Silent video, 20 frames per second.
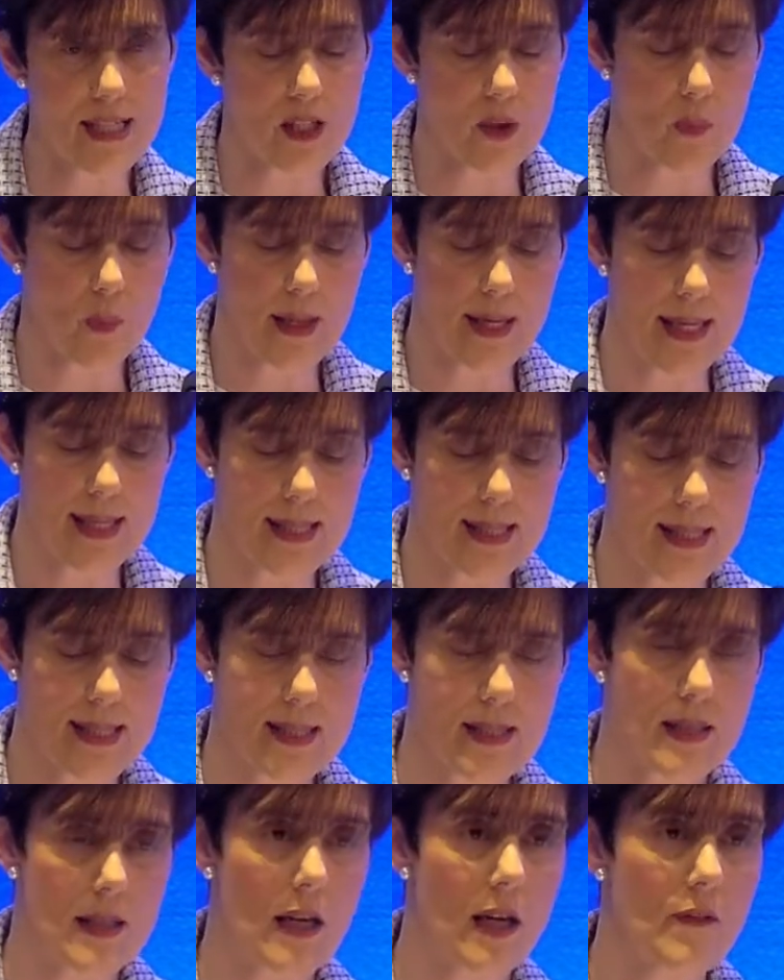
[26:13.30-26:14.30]
ways
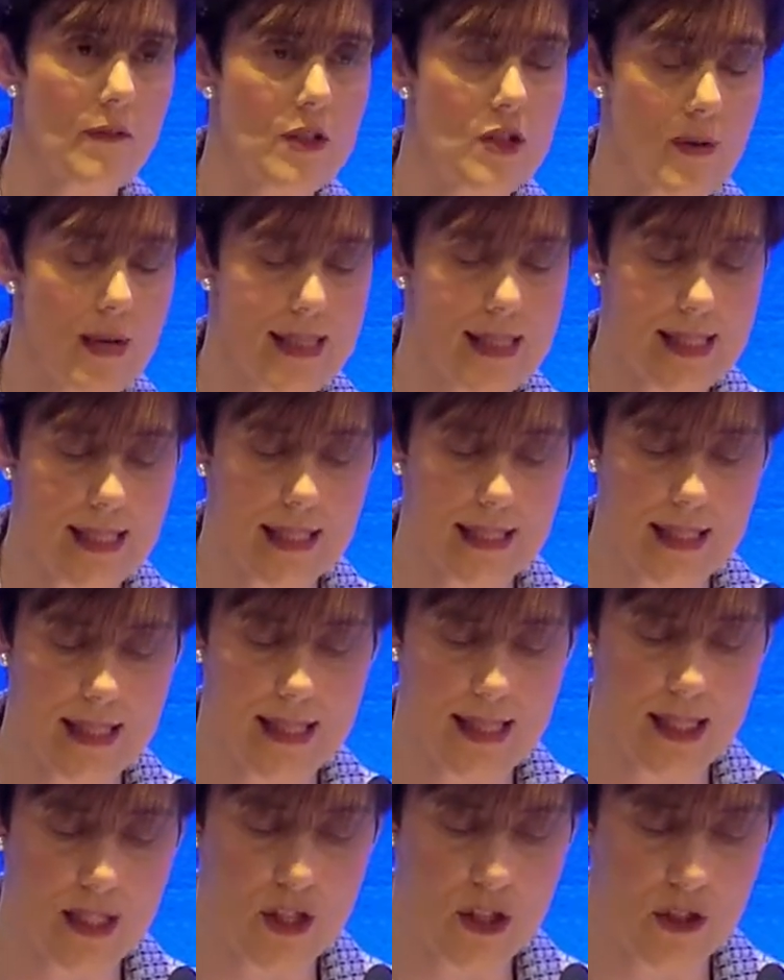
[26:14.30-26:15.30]
of addressing this
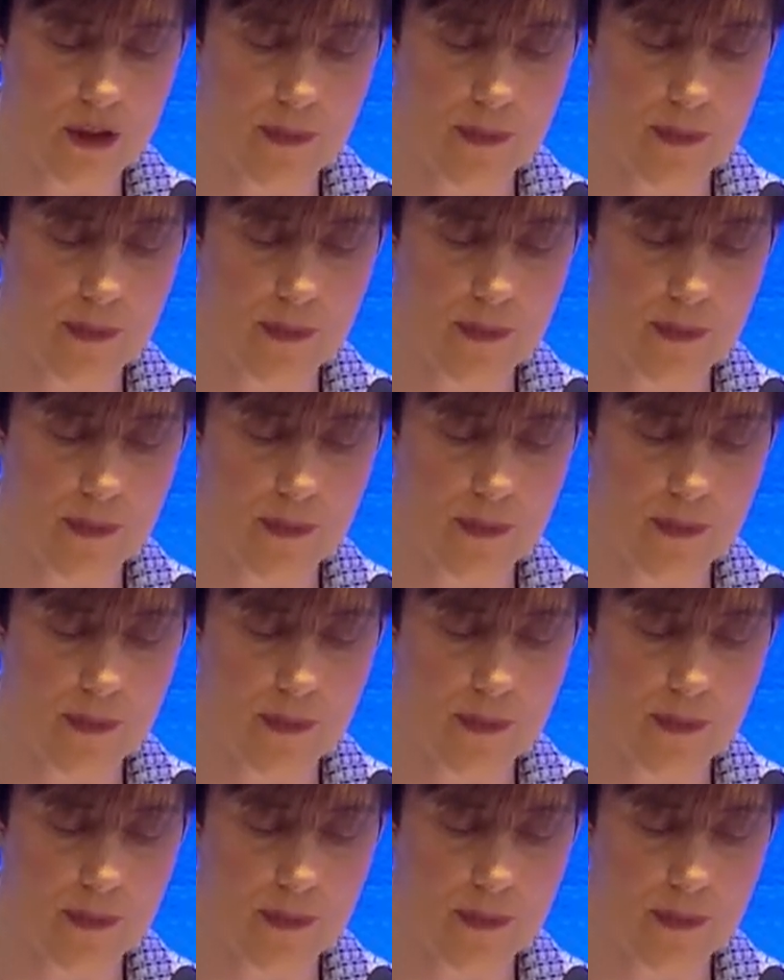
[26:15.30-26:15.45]
issue.